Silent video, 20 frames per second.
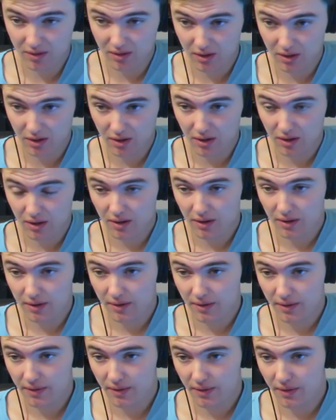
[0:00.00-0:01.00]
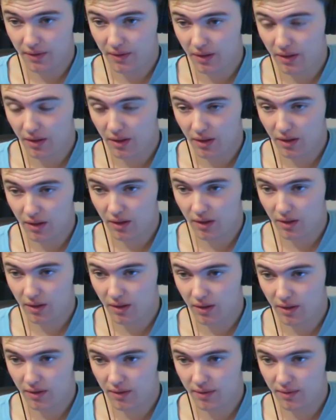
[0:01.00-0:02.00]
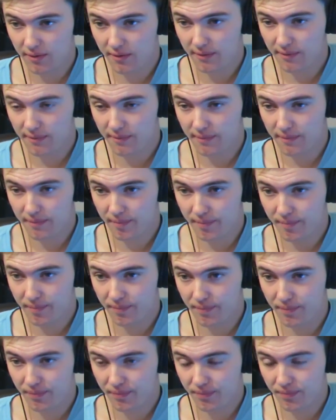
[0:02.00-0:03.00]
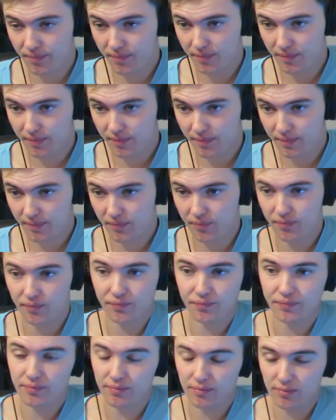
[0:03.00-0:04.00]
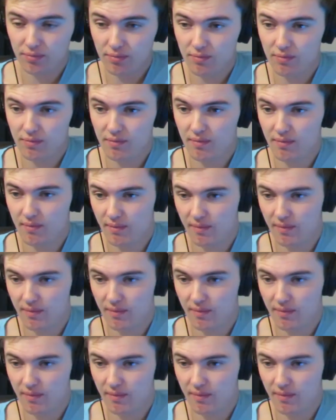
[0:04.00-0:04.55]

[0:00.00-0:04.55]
No one is speaking in this clip.